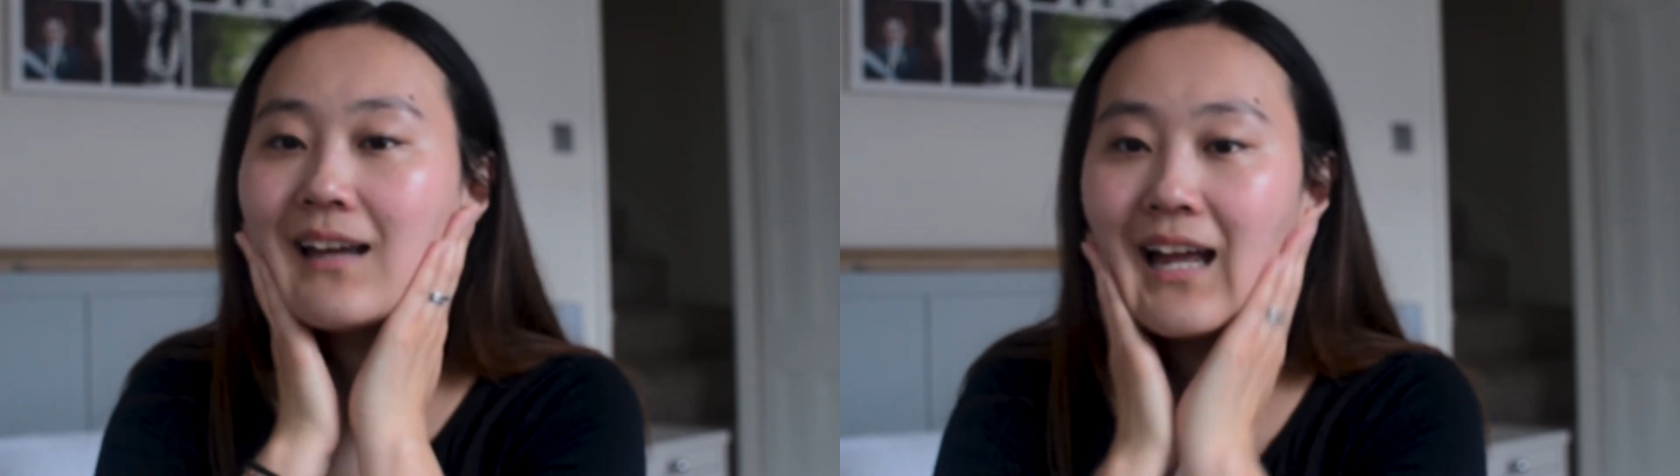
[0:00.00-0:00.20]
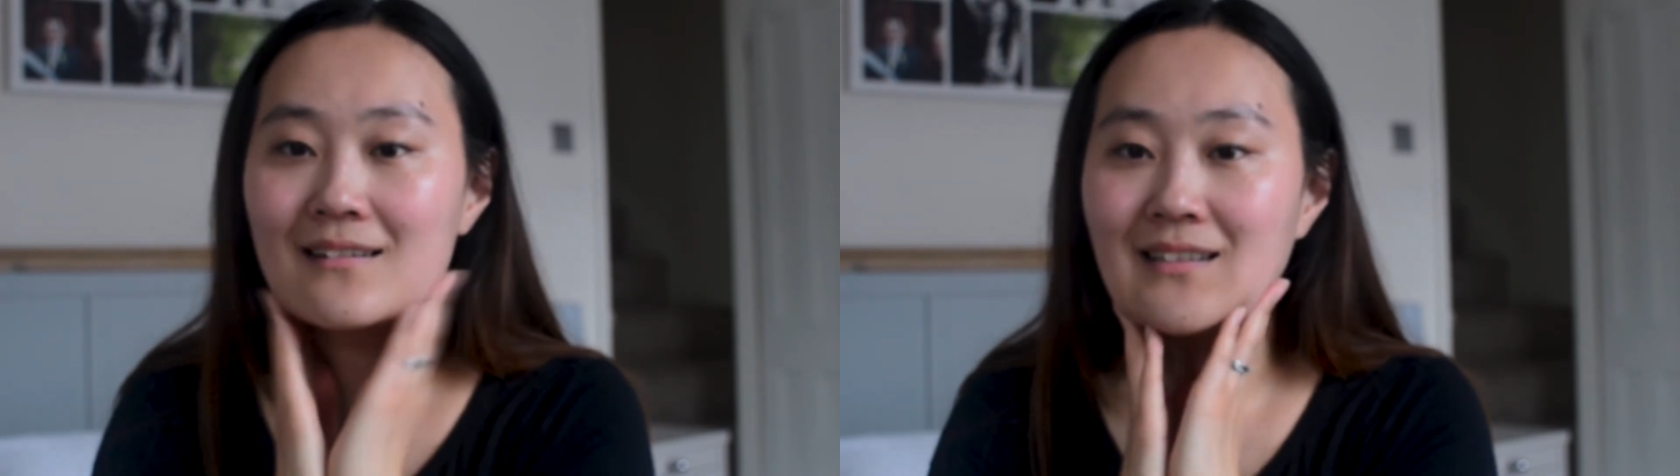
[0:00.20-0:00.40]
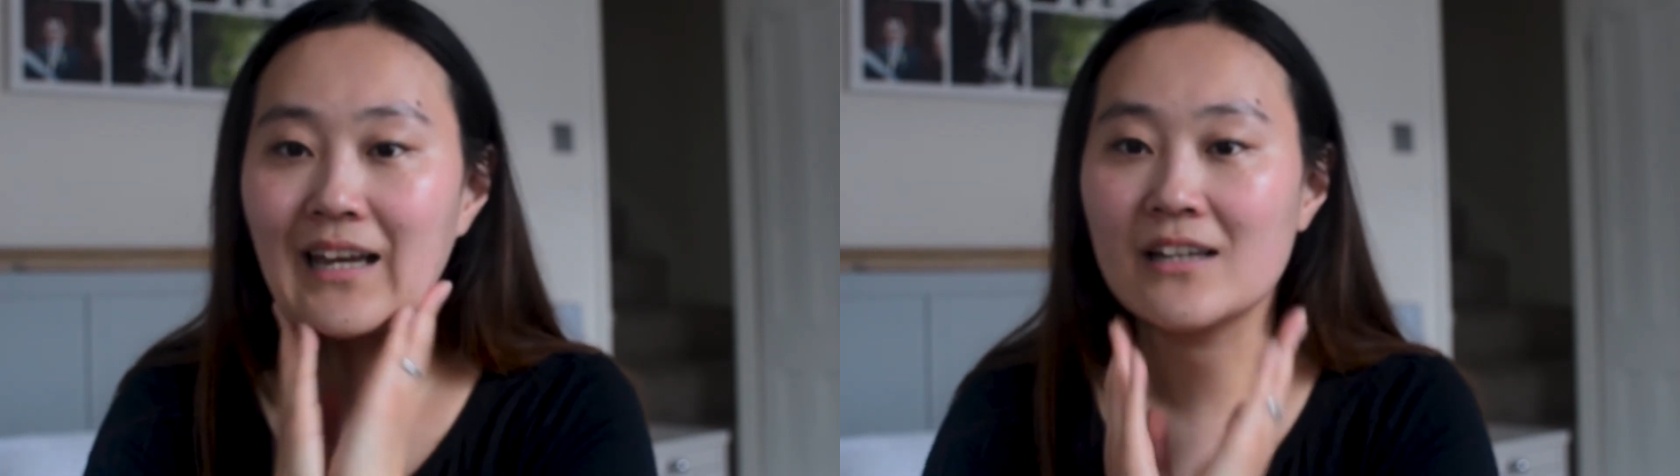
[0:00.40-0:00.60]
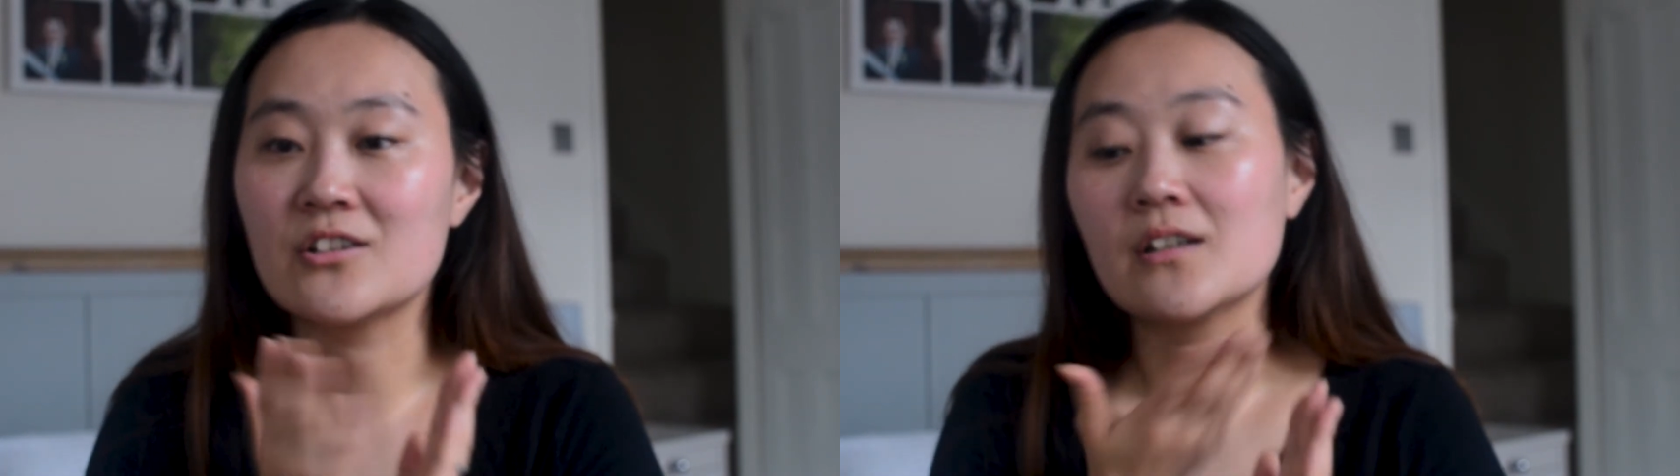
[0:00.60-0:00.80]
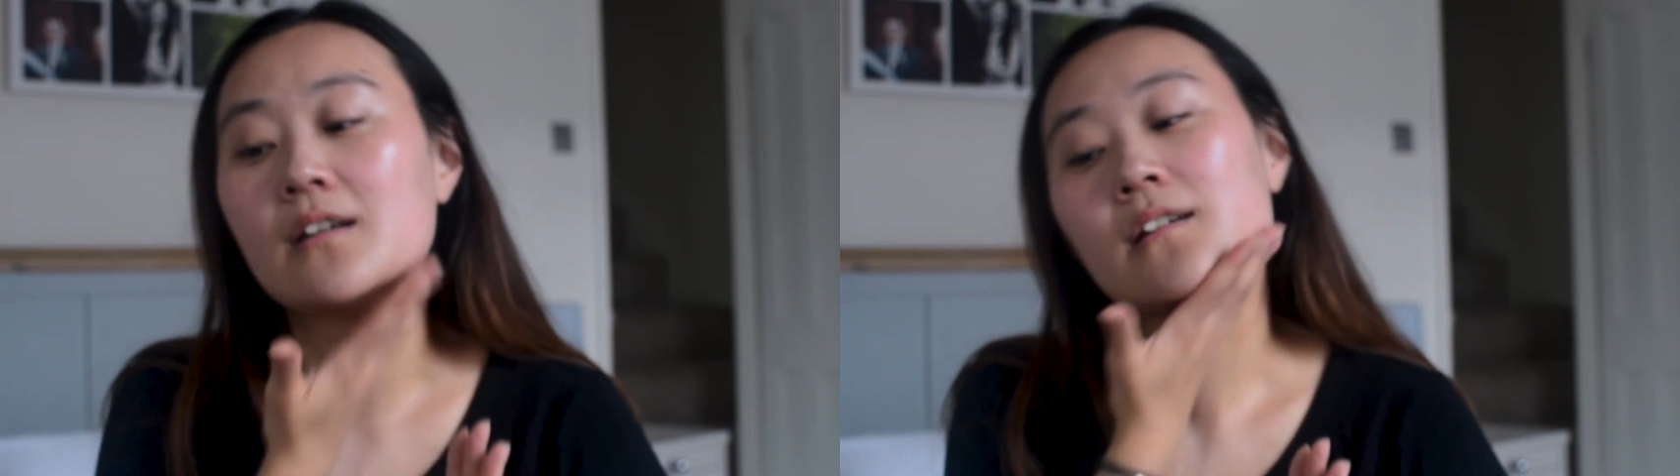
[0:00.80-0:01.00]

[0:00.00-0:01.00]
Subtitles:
anti-aging